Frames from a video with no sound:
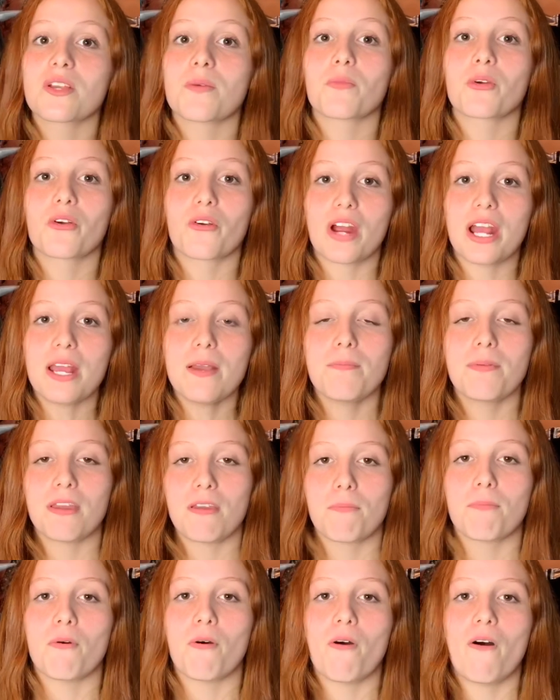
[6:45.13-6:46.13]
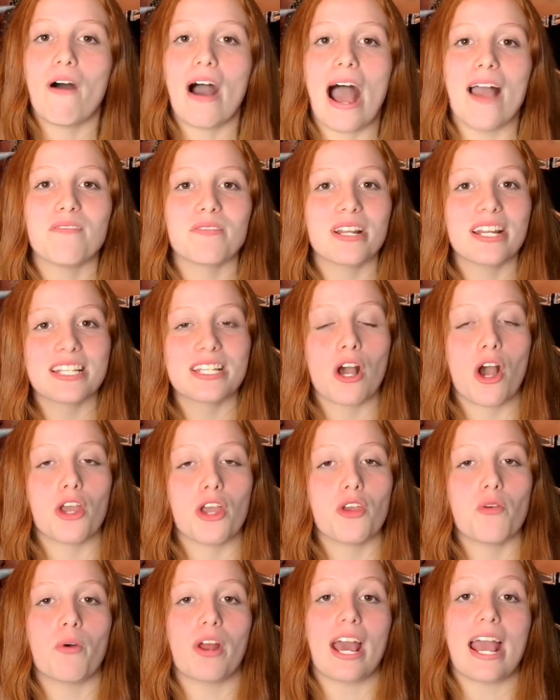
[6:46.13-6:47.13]
some great people, I'm going to tell
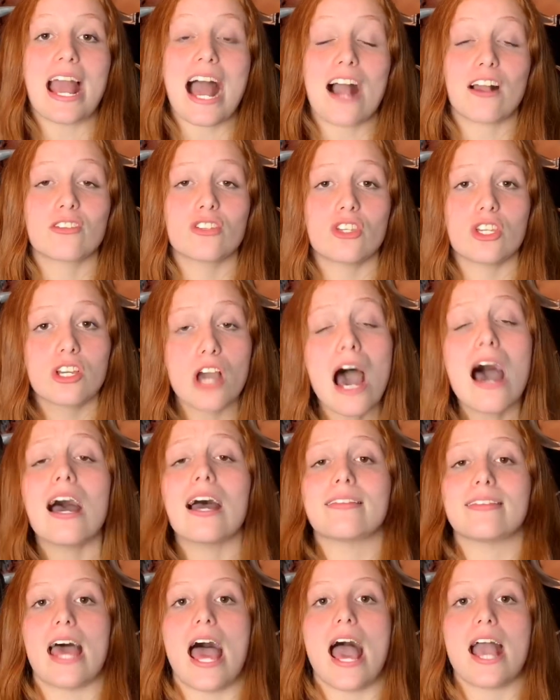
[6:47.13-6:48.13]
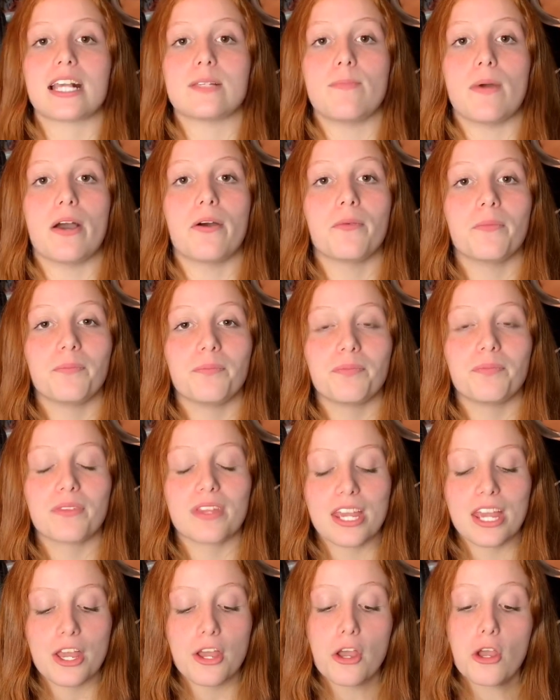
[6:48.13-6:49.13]
you what I actually got at the expo.
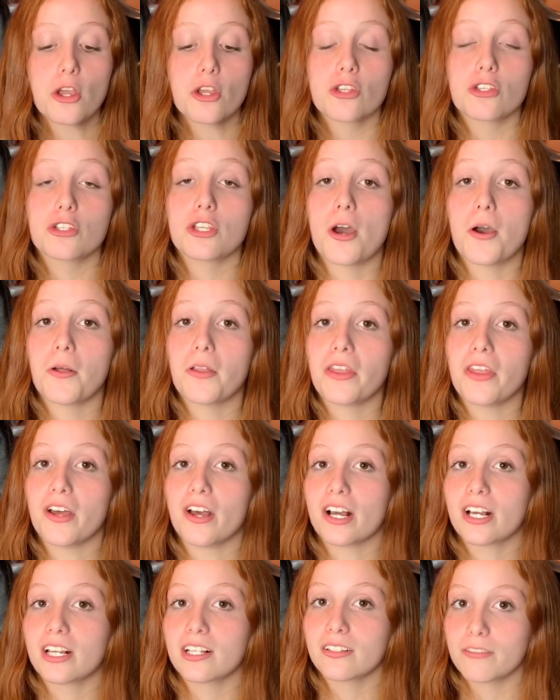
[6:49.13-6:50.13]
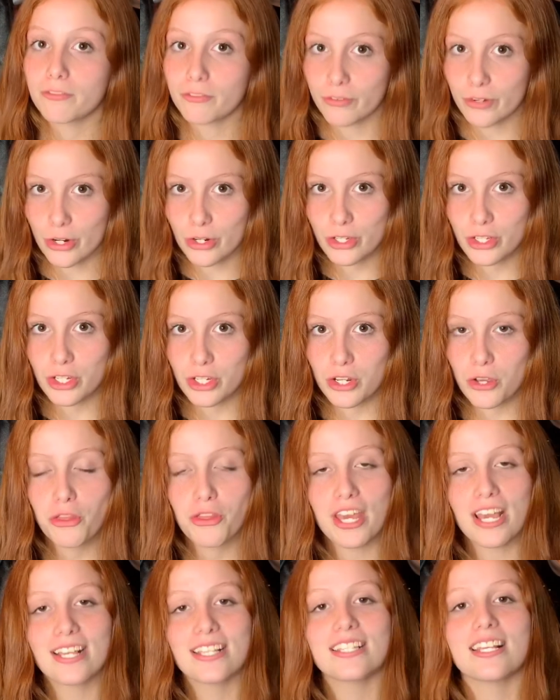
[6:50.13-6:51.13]
So the first two
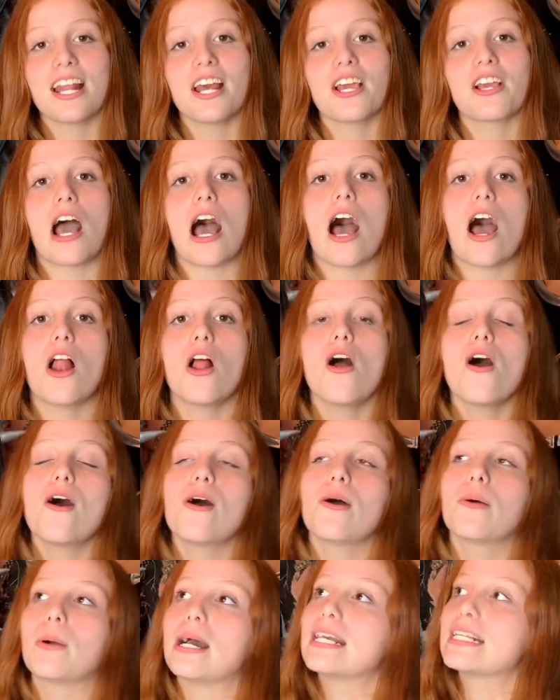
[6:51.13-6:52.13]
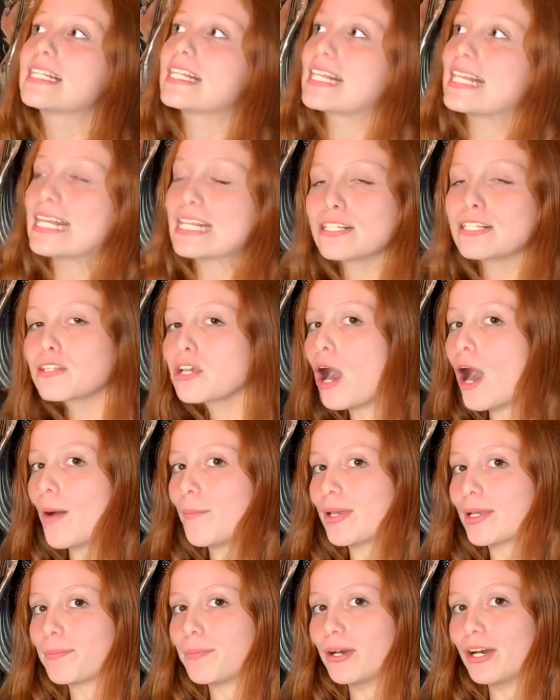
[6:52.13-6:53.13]
things that I got was this
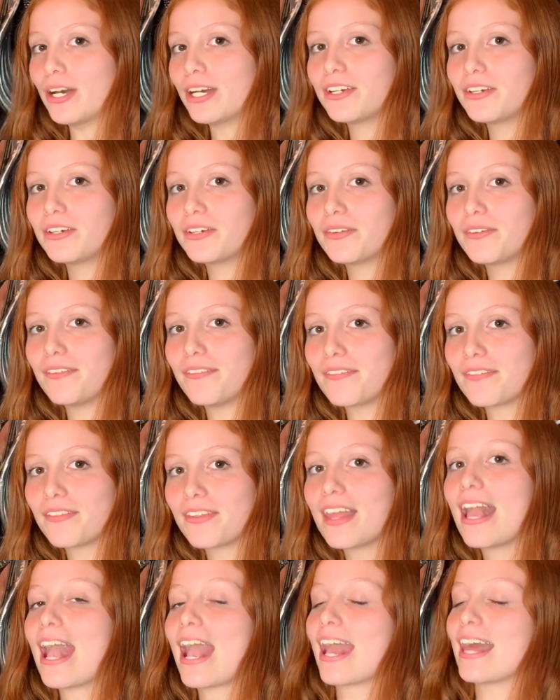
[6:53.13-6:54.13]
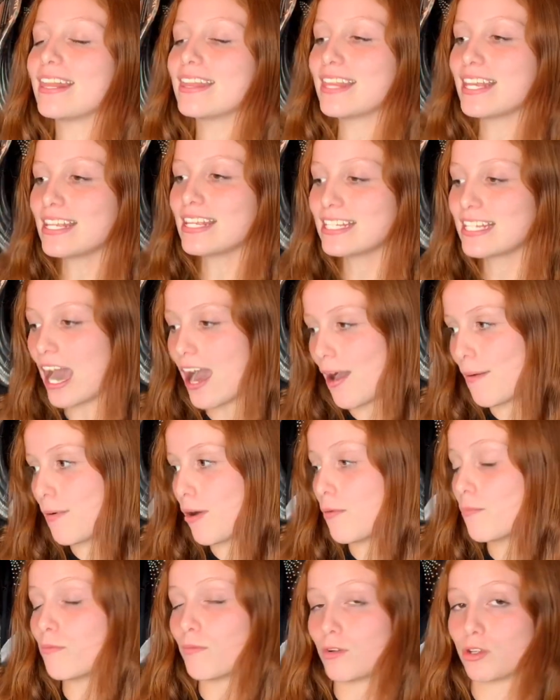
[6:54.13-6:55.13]
comic book and this
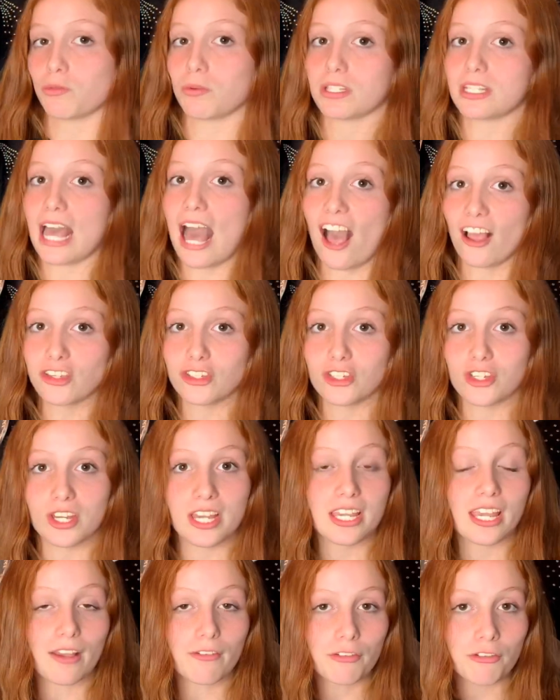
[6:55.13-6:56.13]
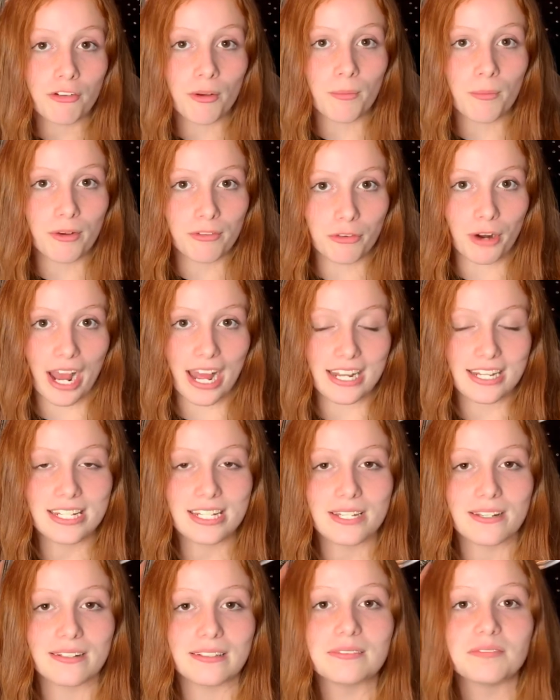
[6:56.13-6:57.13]
album, which was actually a gift from a
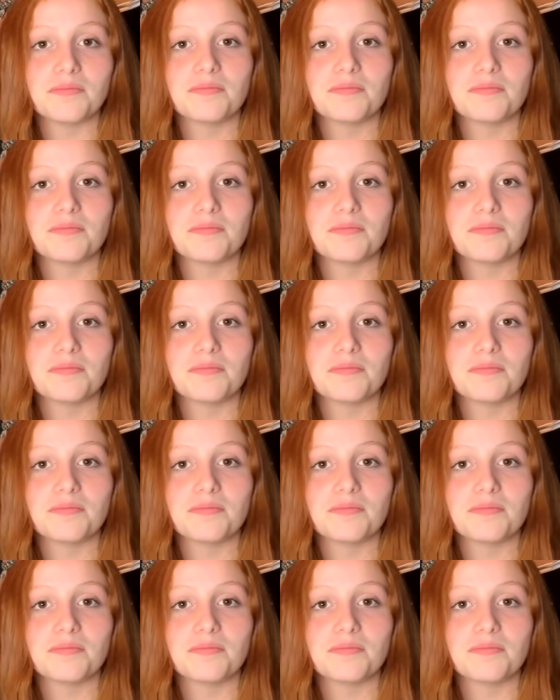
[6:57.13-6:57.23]
friend.